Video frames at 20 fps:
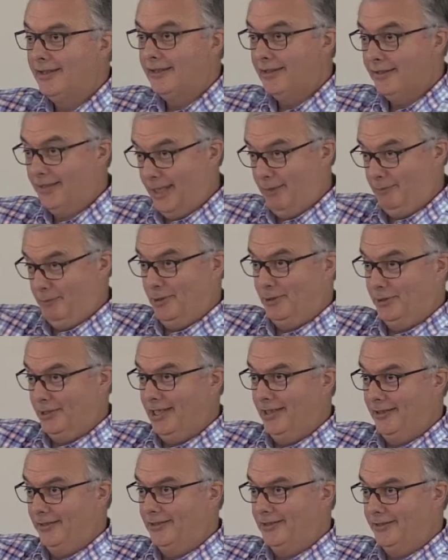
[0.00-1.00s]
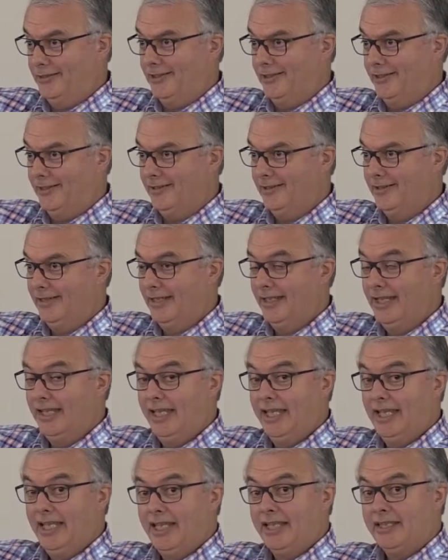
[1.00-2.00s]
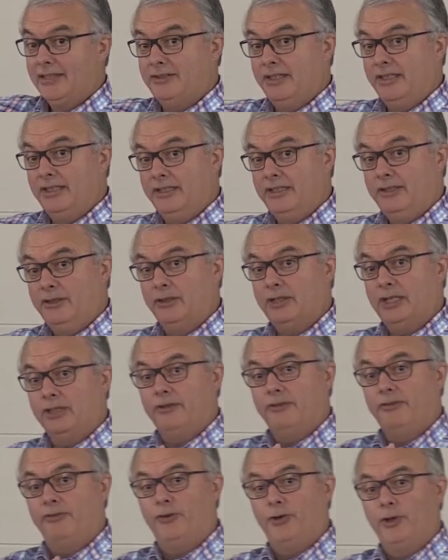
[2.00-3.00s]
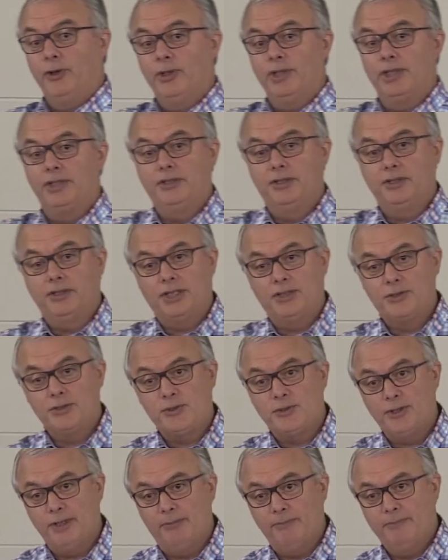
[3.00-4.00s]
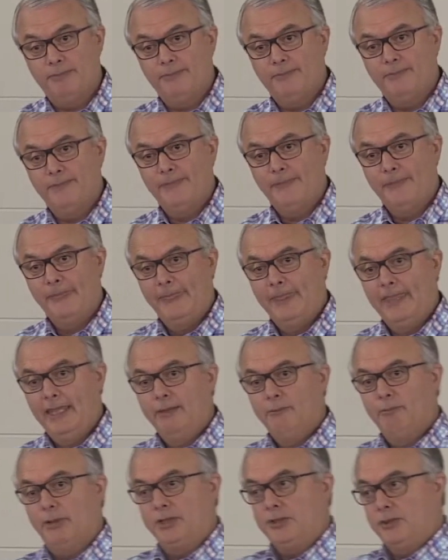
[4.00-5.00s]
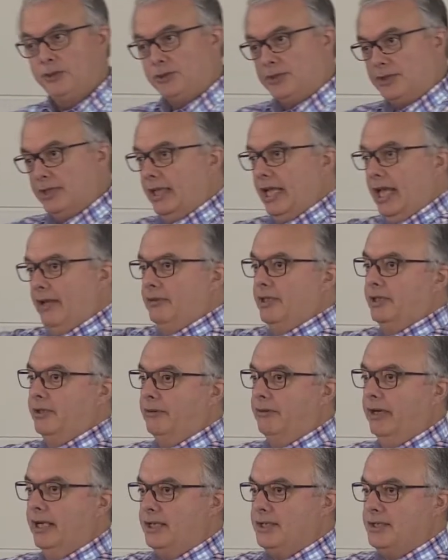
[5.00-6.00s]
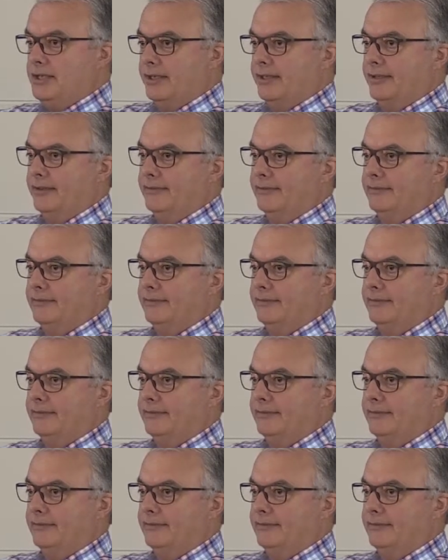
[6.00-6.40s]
Kept on going, didn't you? See, you can fall and you can trip, but you still have your direction.